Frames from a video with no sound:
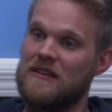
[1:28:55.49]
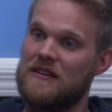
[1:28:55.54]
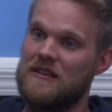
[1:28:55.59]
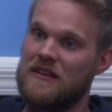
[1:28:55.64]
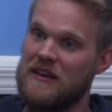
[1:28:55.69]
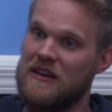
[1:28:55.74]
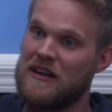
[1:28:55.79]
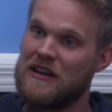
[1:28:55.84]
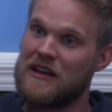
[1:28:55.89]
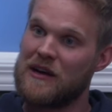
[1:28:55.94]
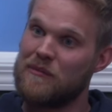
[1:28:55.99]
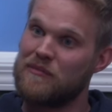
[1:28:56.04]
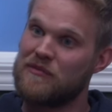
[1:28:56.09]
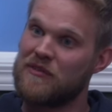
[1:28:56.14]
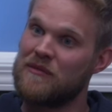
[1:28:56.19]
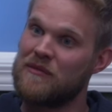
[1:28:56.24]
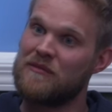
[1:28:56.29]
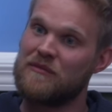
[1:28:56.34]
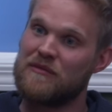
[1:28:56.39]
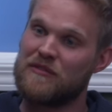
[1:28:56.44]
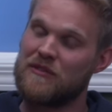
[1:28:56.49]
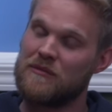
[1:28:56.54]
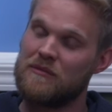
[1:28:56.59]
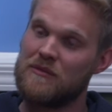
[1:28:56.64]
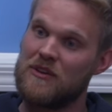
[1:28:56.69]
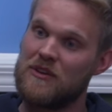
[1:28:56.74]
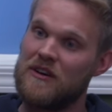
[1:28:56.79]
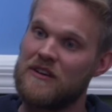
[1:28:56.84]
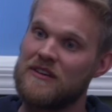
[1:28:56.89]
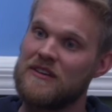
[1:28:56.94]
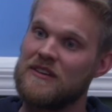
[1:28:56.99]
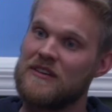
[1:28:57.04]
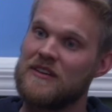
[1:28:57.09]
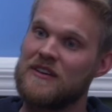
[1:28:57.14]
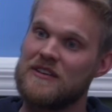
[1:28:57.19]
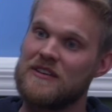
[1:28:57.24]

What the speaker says: income from logging